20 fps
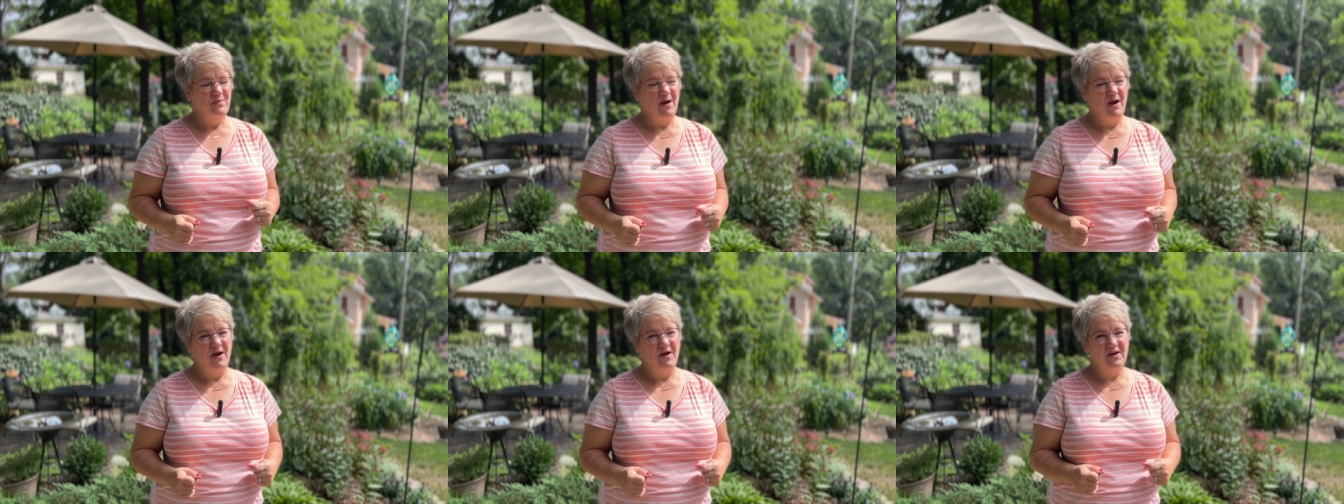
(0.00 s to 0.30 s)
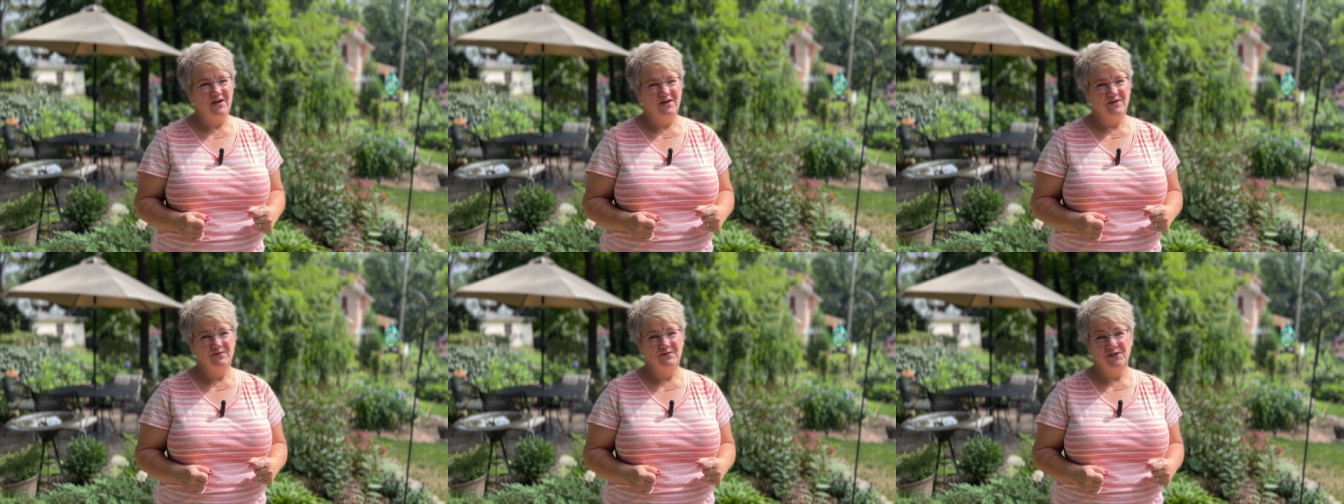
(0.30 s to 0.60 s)

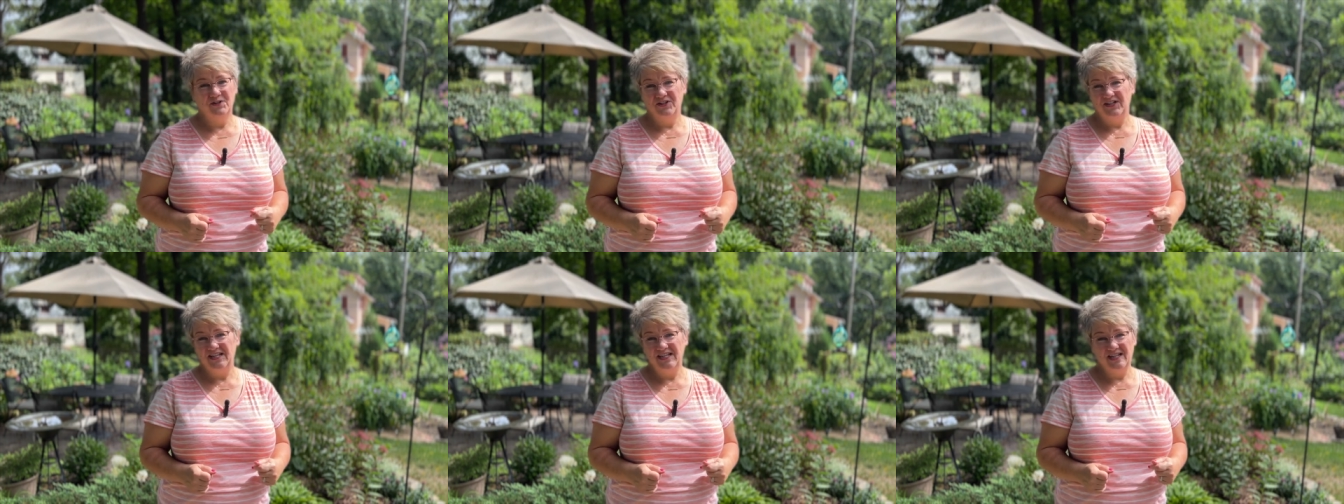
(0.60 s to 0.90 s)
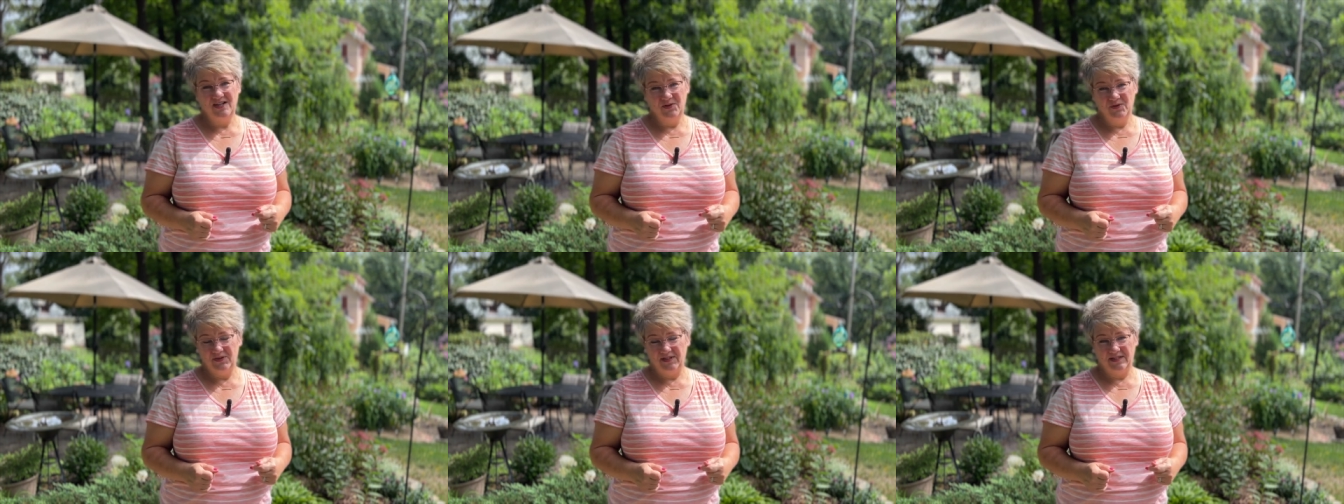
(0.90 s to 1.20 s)
part of your
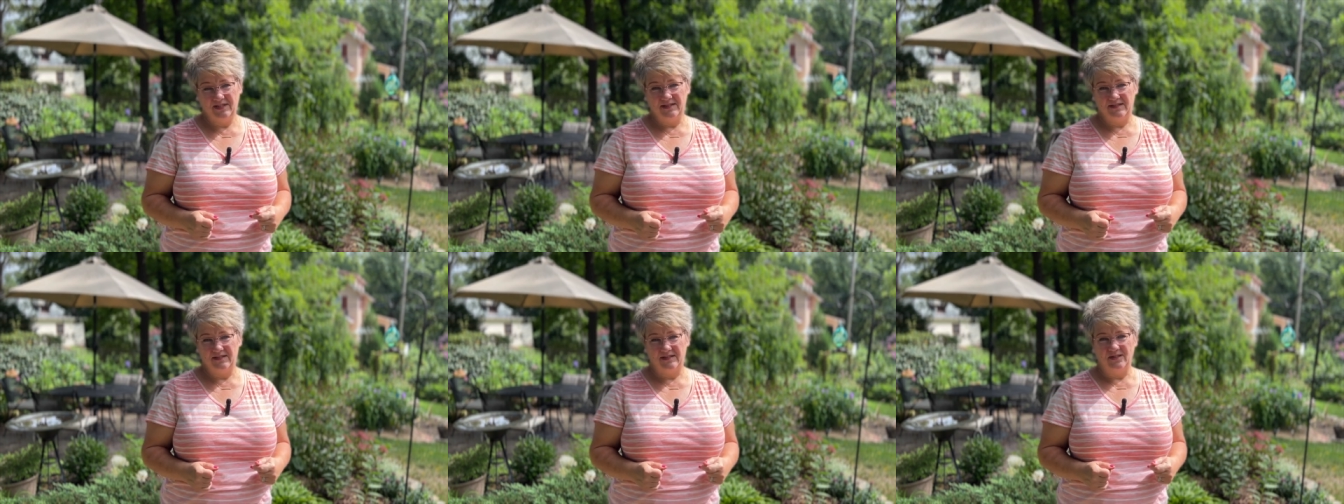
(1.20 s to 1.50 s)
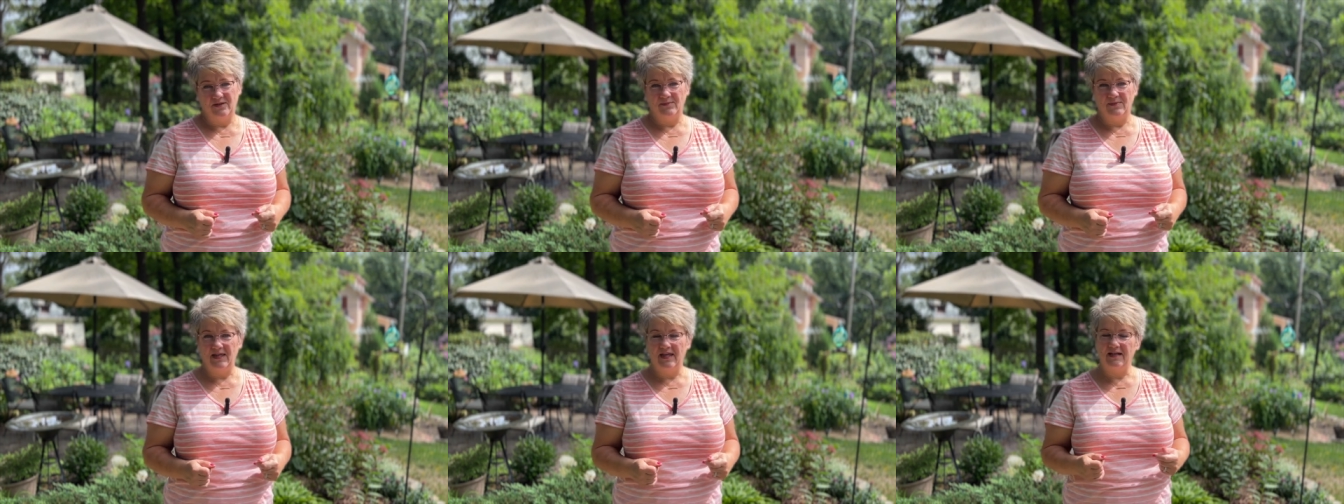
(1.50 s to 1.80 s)

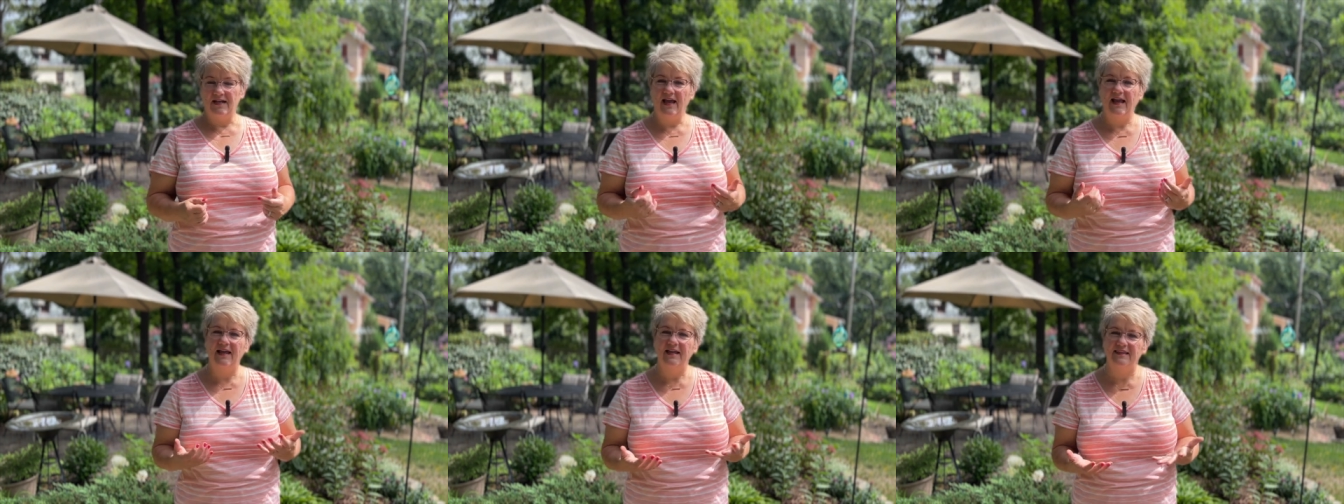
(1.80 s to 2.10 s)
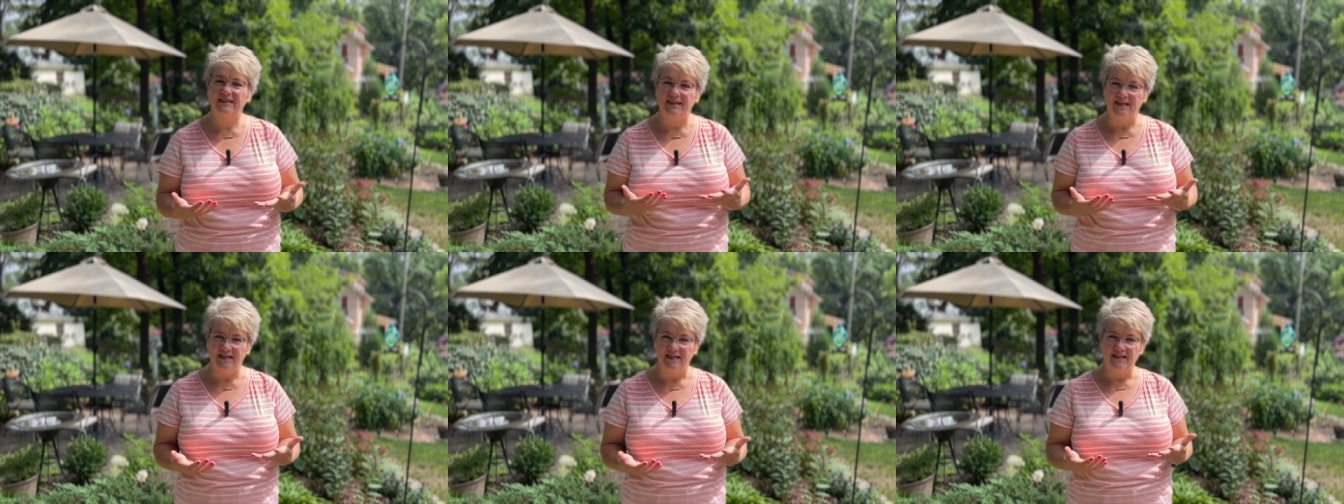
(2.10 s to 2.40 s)
ecosystem. And
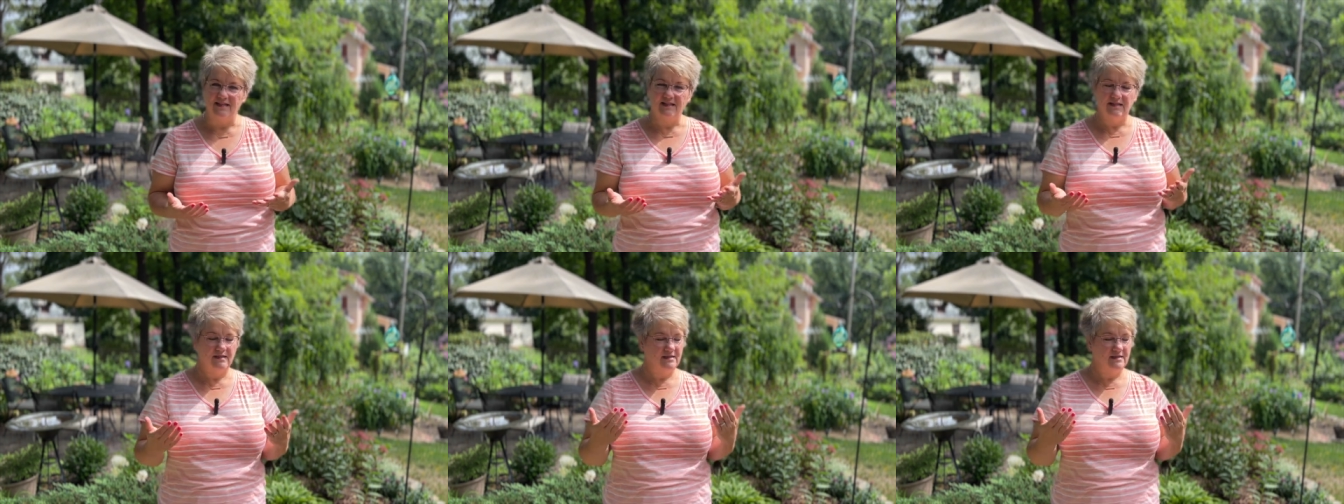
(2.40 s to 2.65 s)
I think,